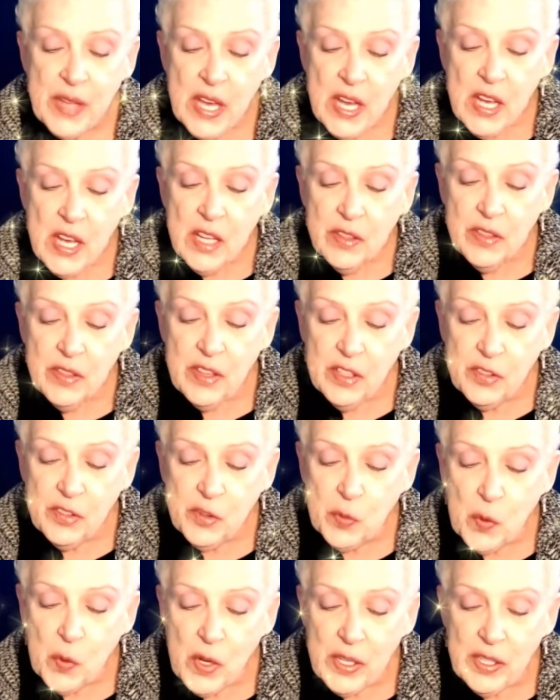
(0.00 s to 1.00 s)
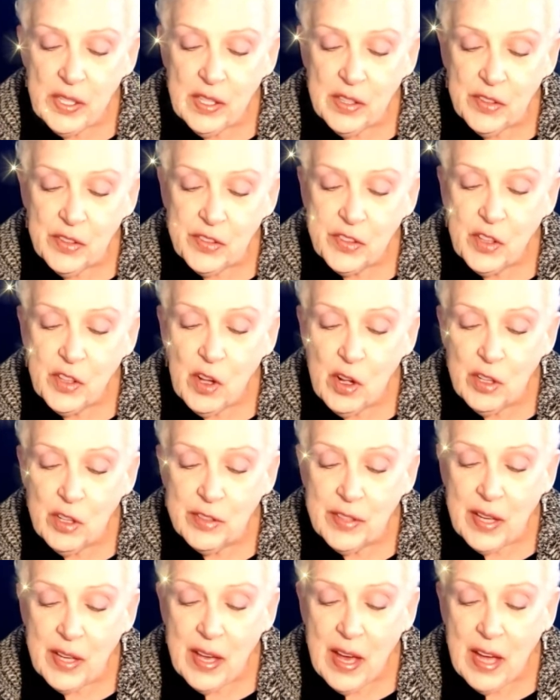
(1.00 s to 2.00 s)
This one is called
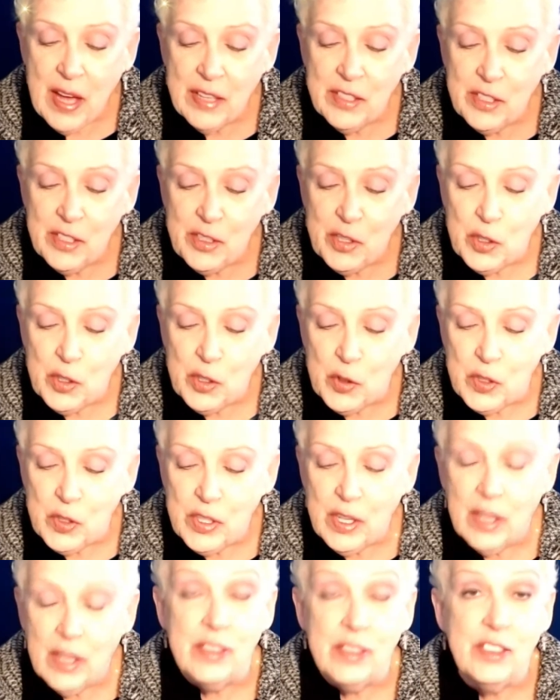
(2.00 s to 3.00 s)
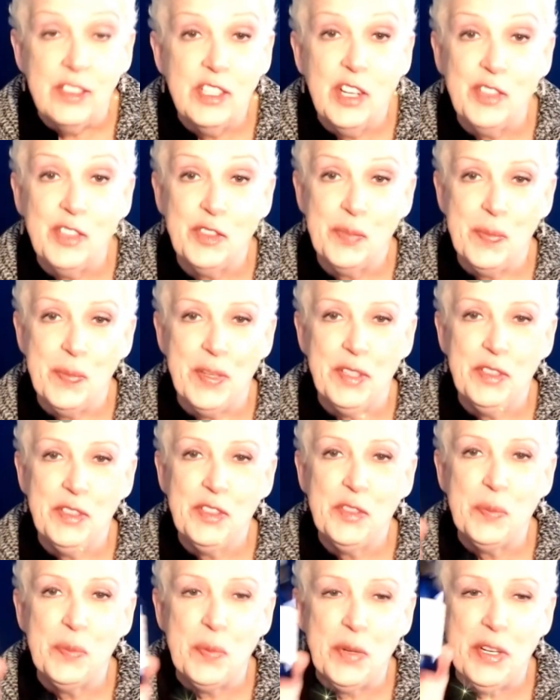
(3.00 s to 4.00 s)
Attitude Adjustment
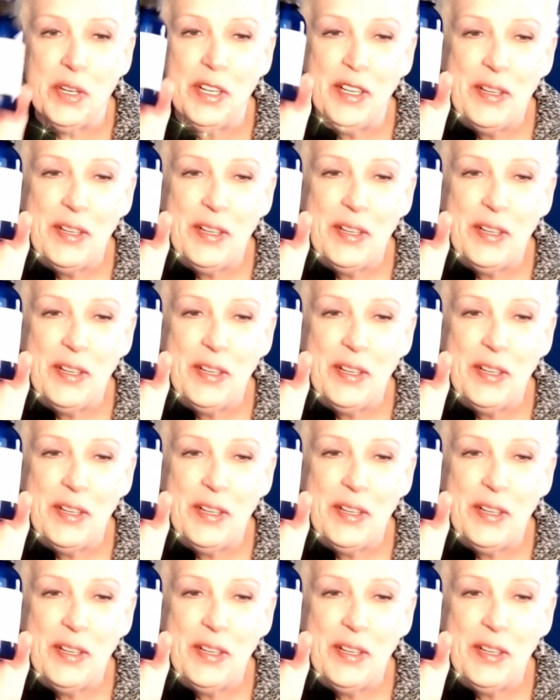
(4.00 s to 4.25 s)
Spray.